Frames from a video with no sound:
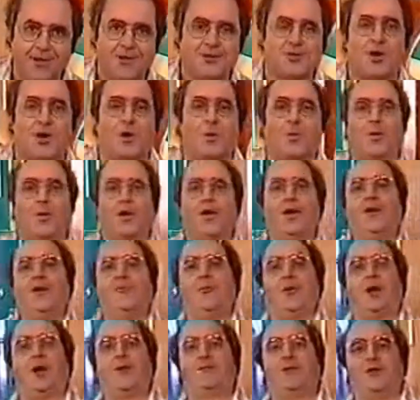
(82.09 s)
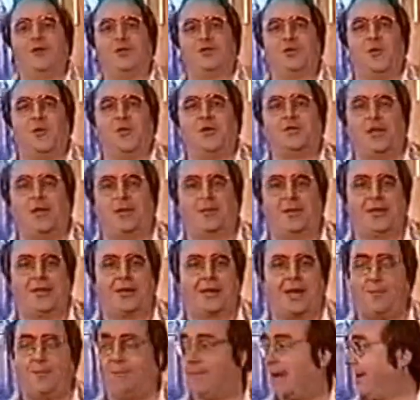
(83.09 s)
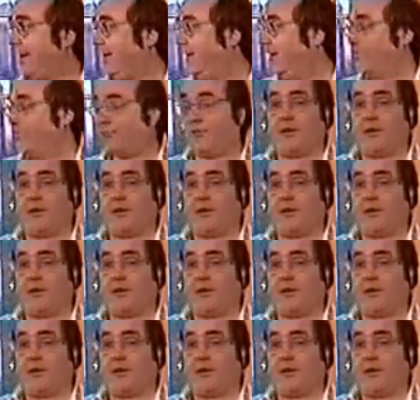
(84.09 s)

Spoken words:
So, what I'm going to do is I'm going to come back